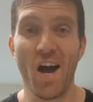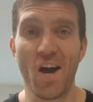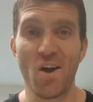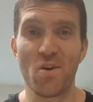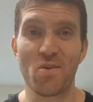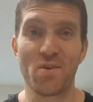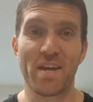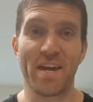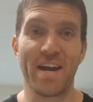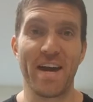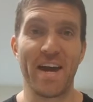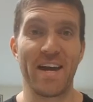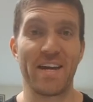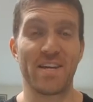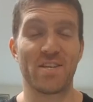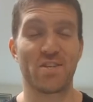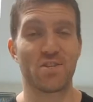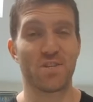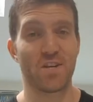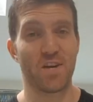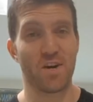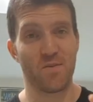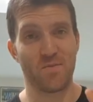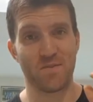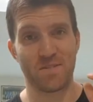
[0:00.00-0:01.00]
Okay,
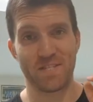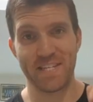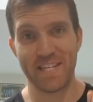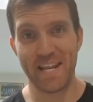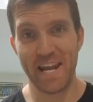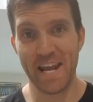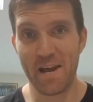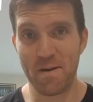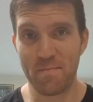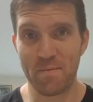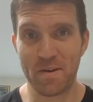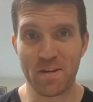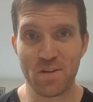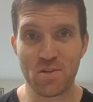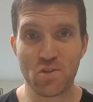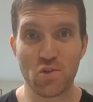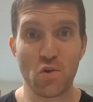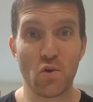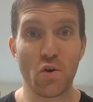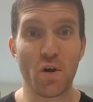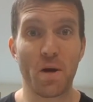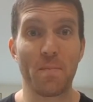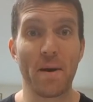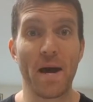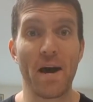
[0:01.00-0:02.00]
so today I'm going to
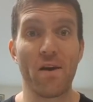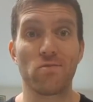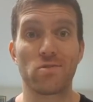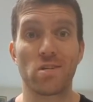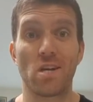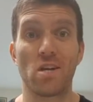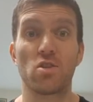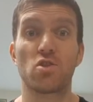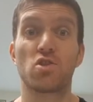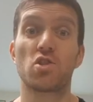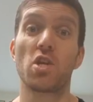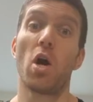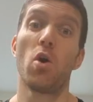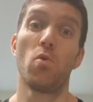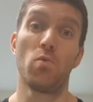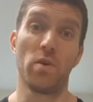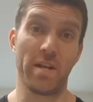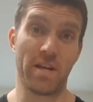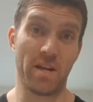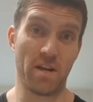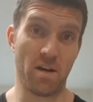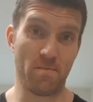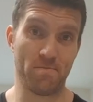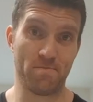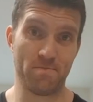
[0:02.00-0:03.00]
talk about
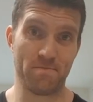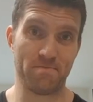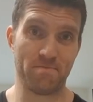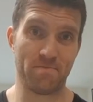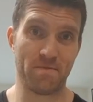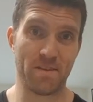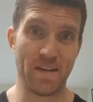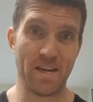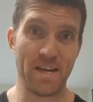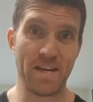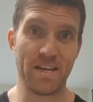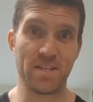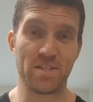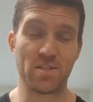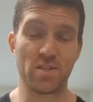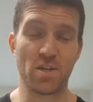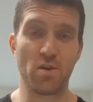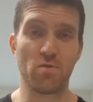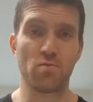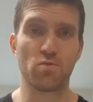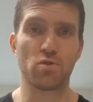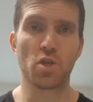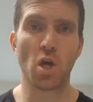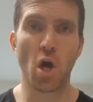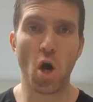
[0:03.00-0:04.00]
toning up. Okay,
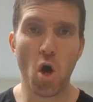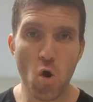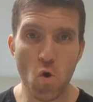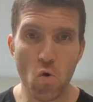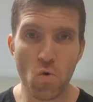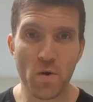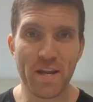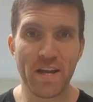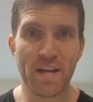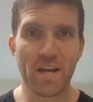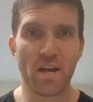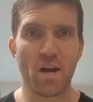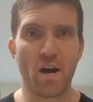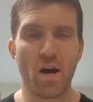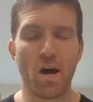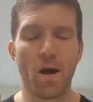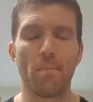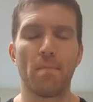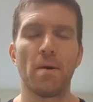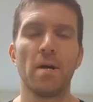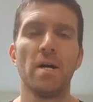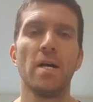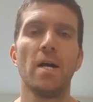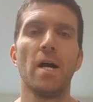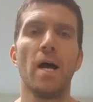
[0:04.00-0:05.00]
so toning
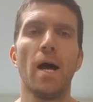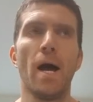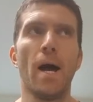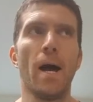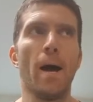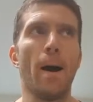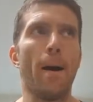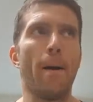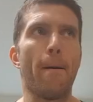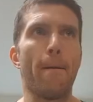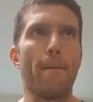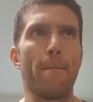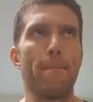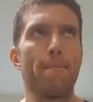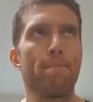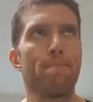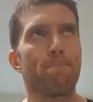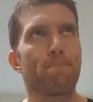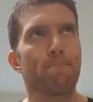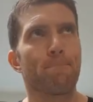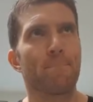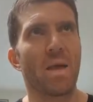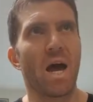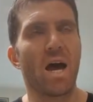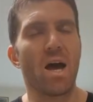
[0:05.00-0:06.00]
up.
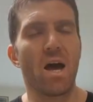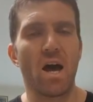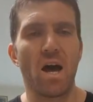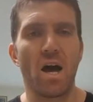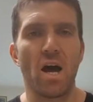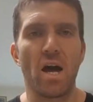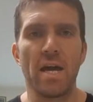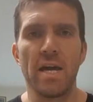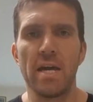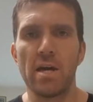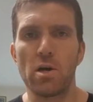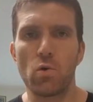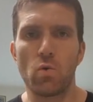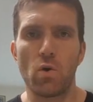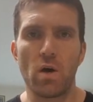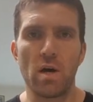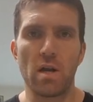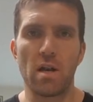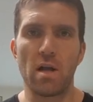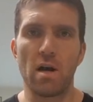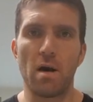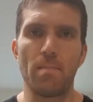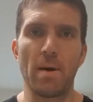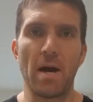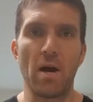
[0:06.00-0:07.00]
I hear quite
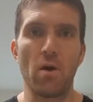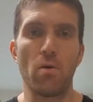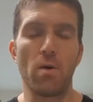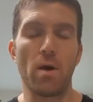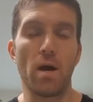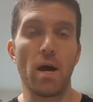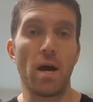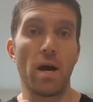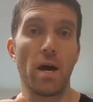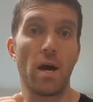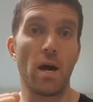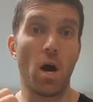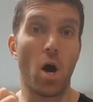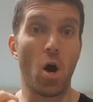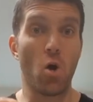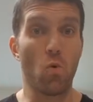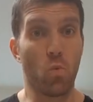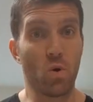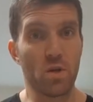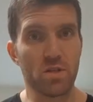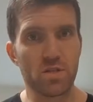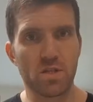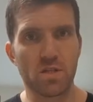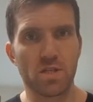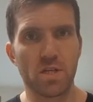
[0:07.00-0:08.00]
a lot about I
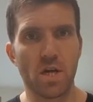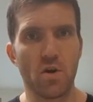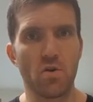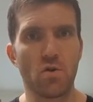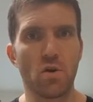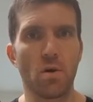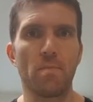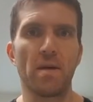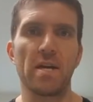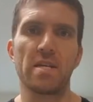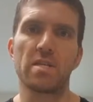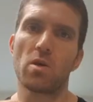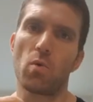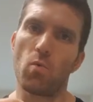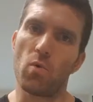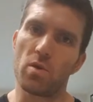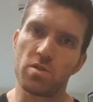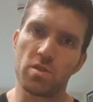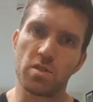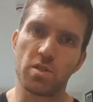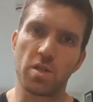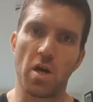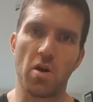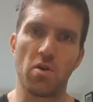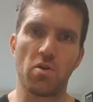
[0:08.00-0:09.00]
want to tone up this, I want
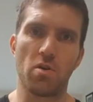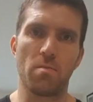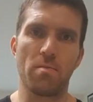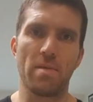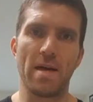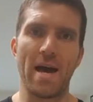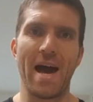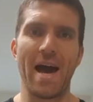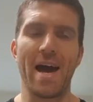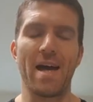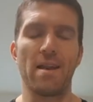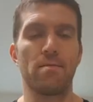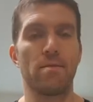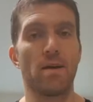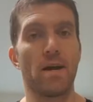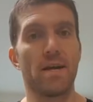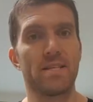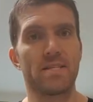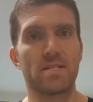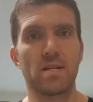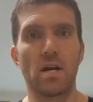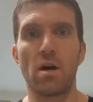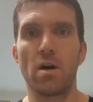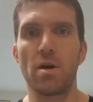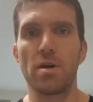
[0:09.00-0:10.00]
to tone up that, and
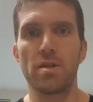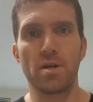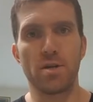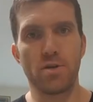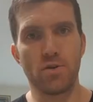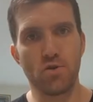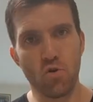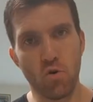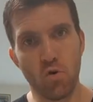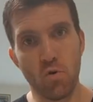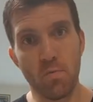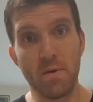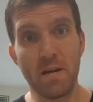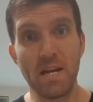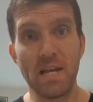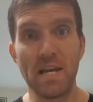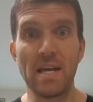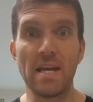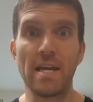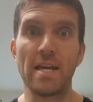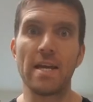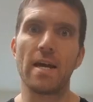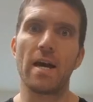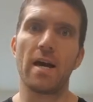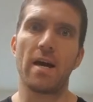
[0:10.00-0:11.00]
it's either
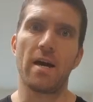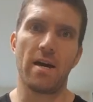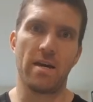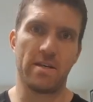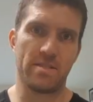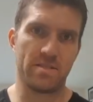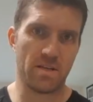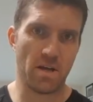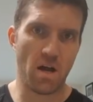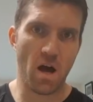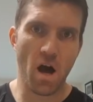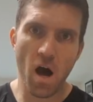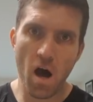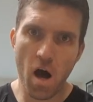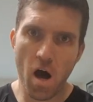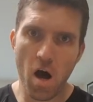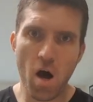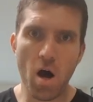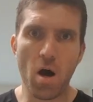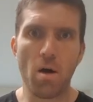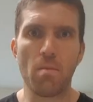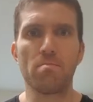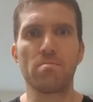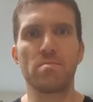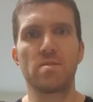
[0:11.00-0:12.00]
normally it's
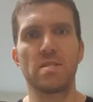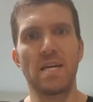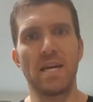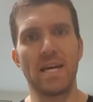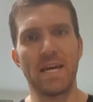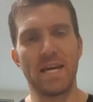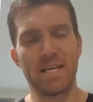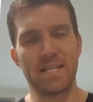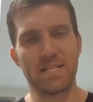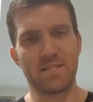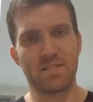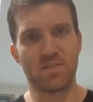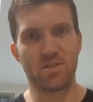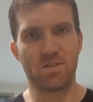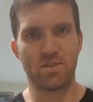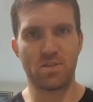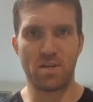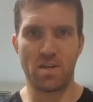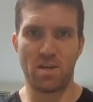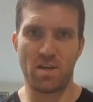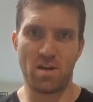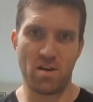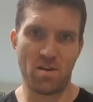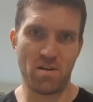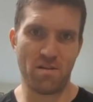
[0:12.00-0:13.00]
arms,
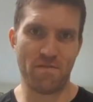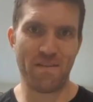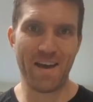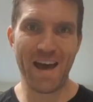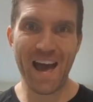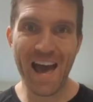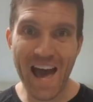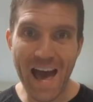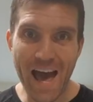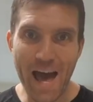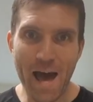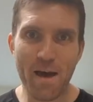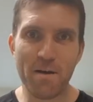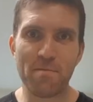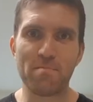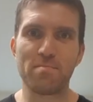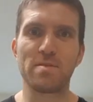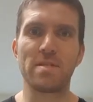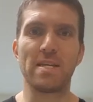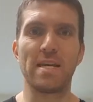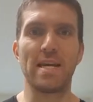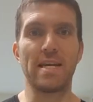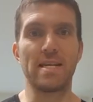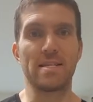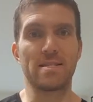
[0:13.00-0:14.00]
it's kind of
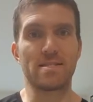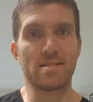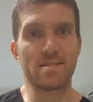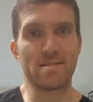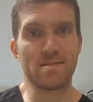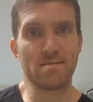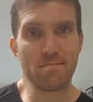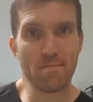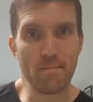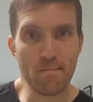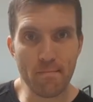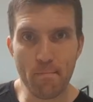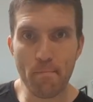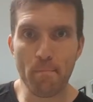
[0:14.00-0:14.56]
abs, it's